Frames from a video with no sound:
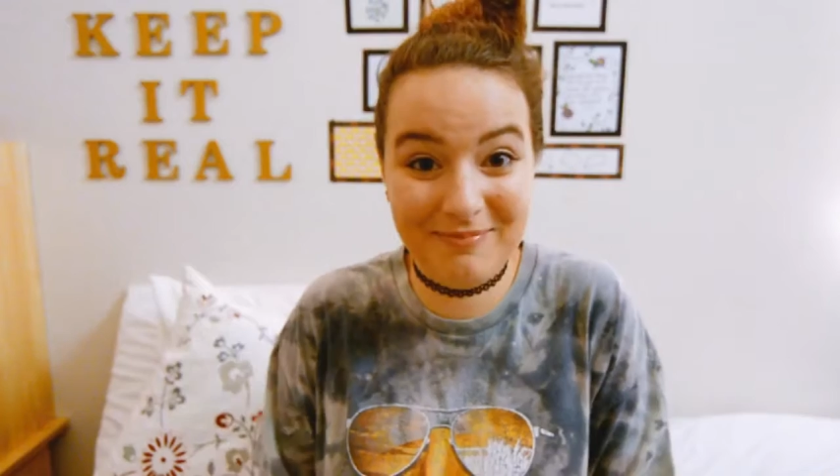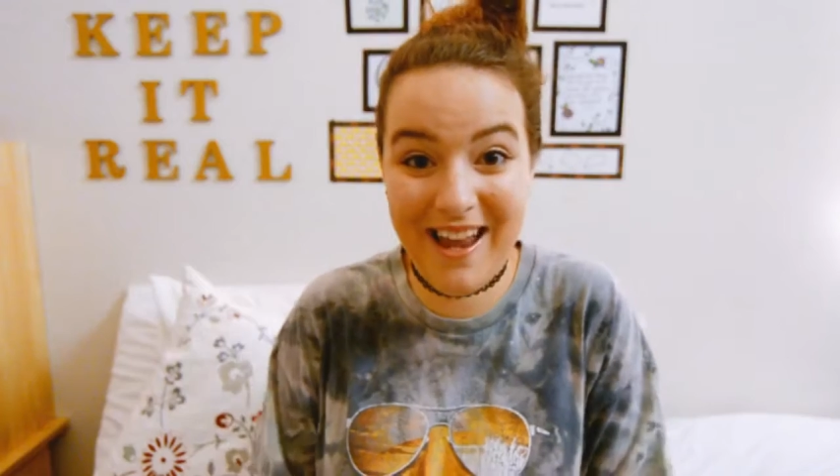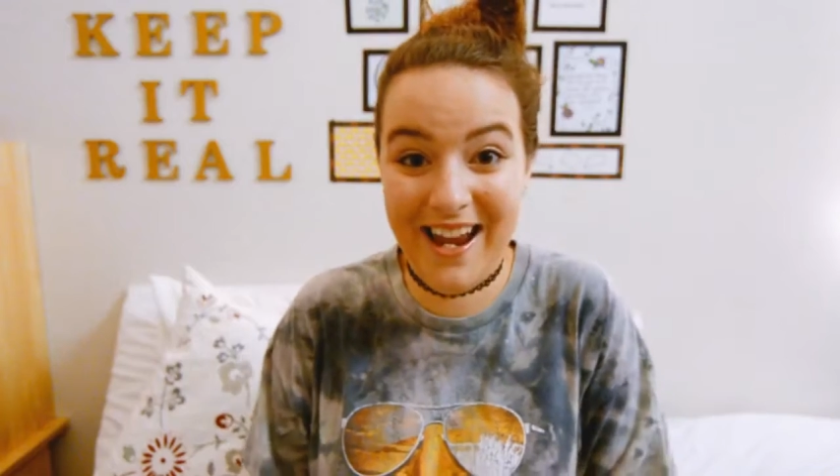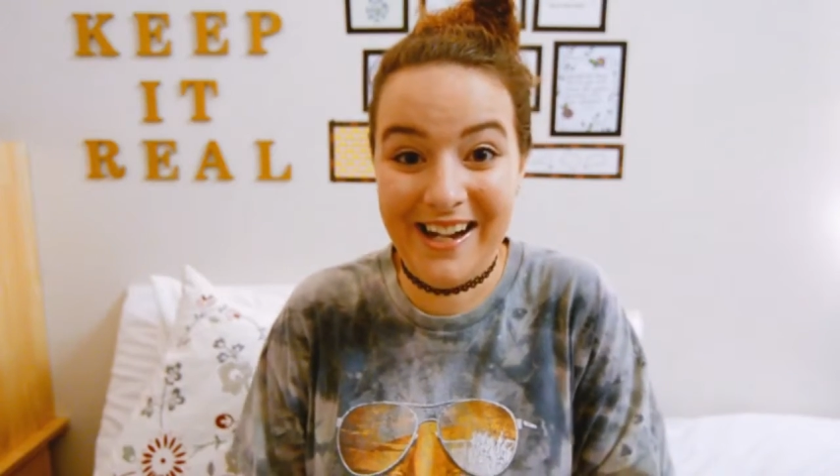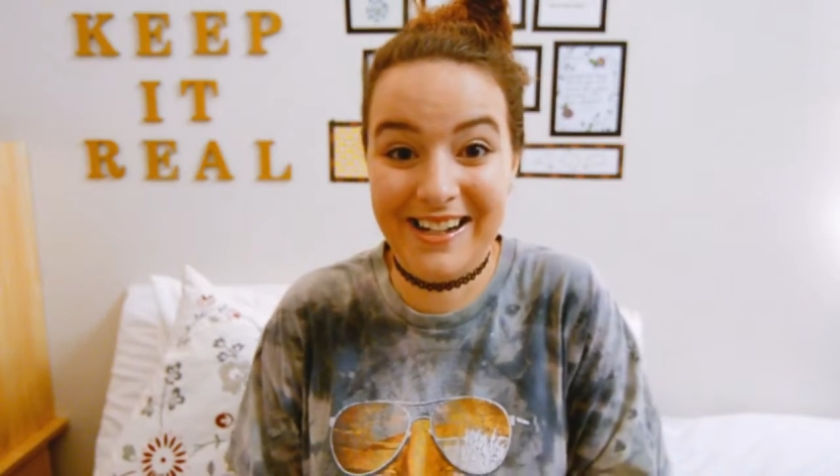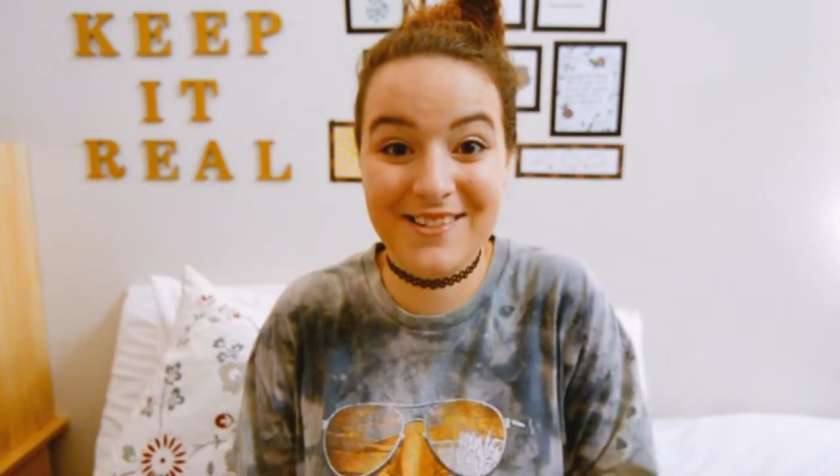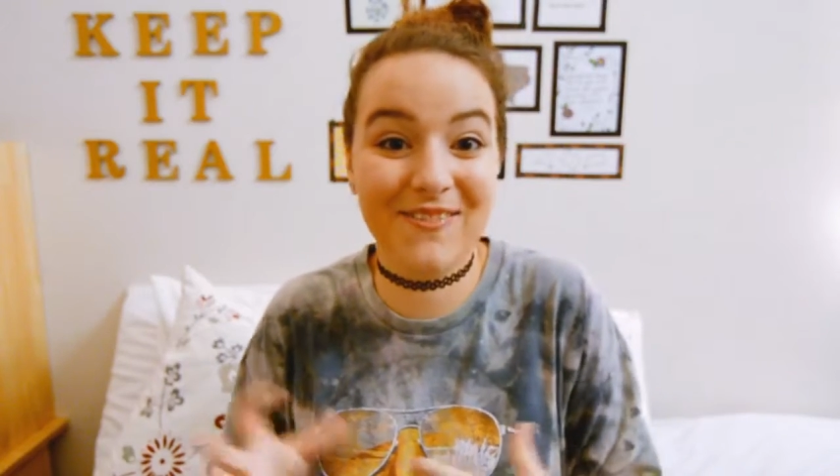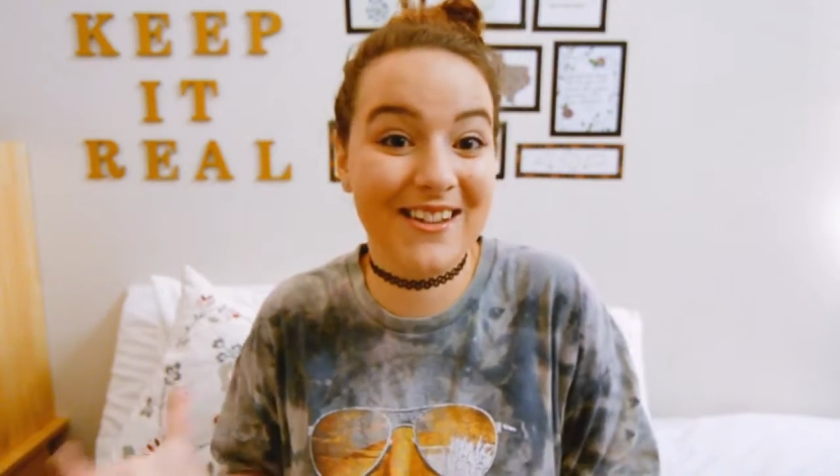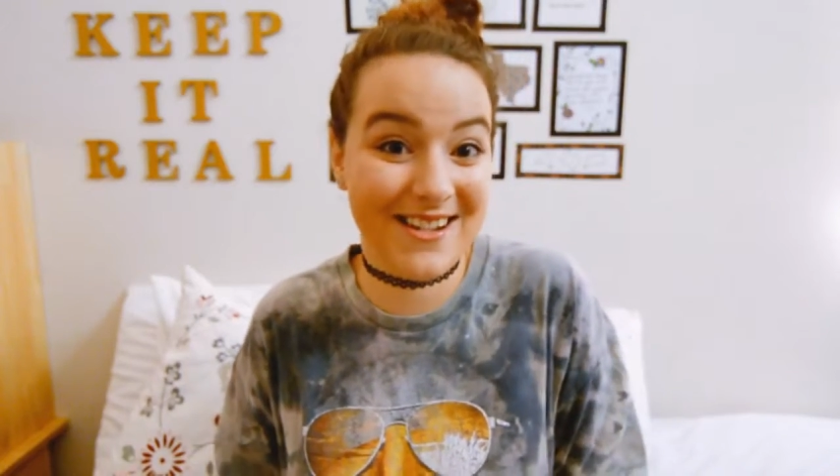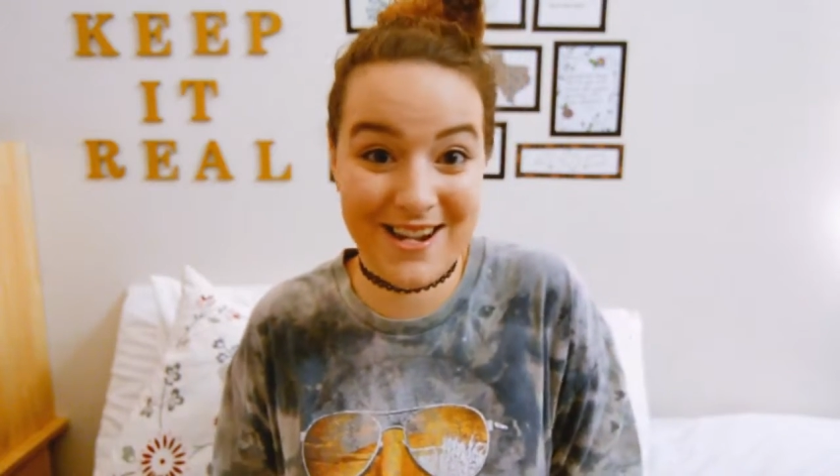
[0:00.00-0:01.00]
and it's
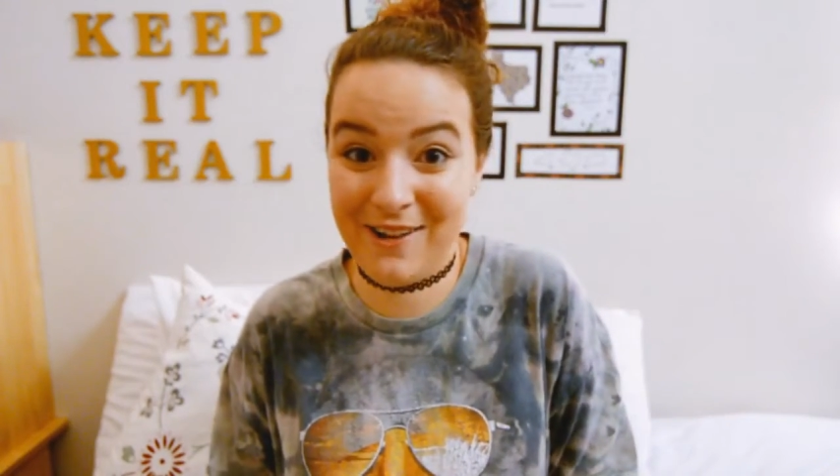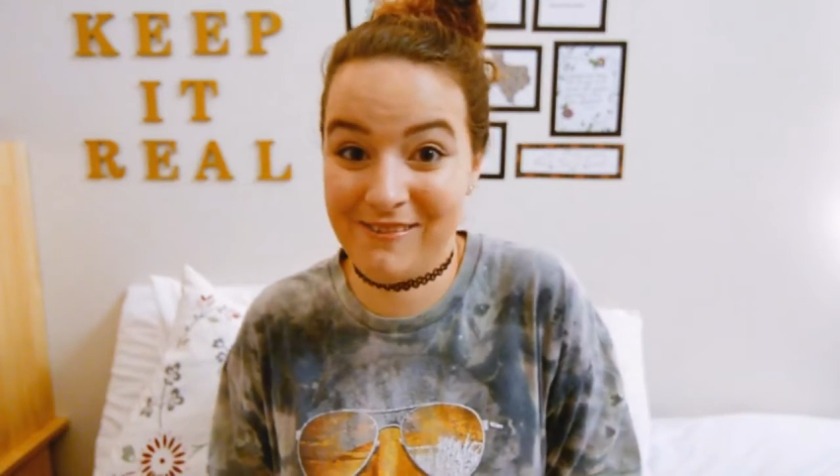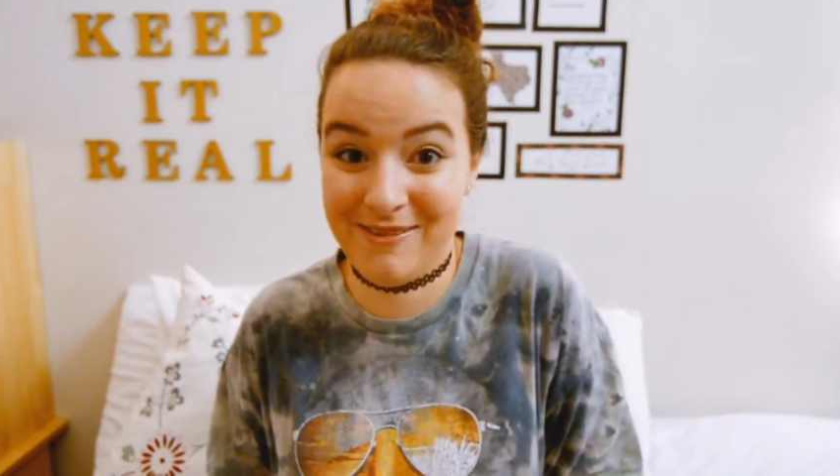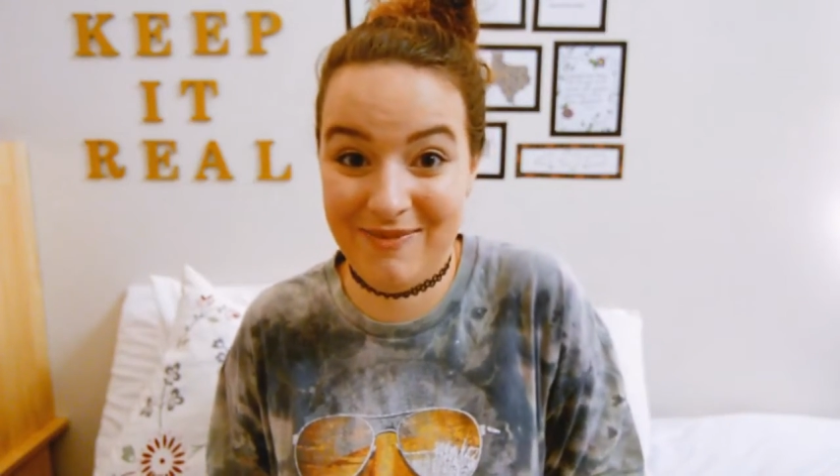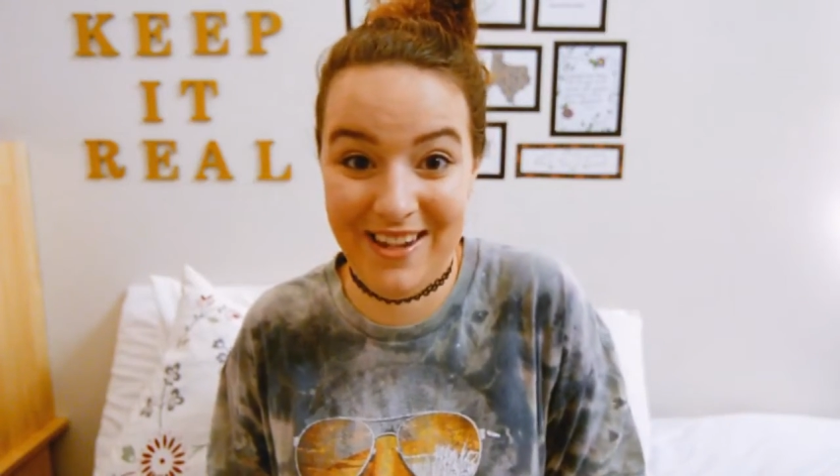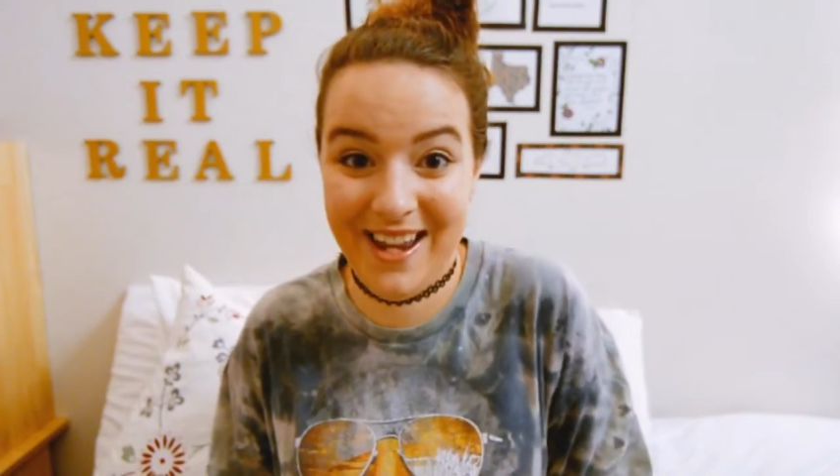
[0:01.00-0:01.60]
really stuck with me,